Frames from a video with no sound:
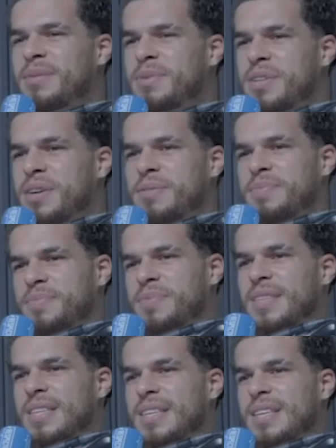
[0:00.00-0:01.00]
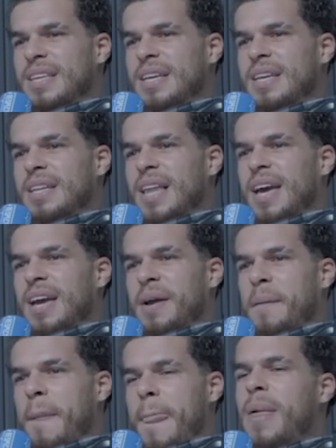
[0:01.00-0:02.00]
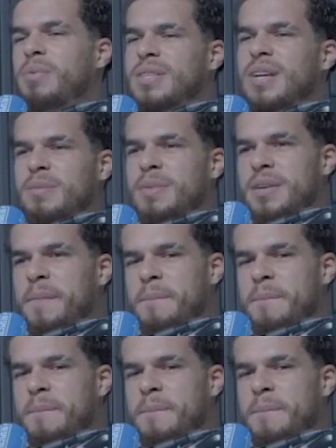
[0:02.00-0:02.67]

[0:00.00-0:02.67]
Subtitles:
up, you know, like it was because of me.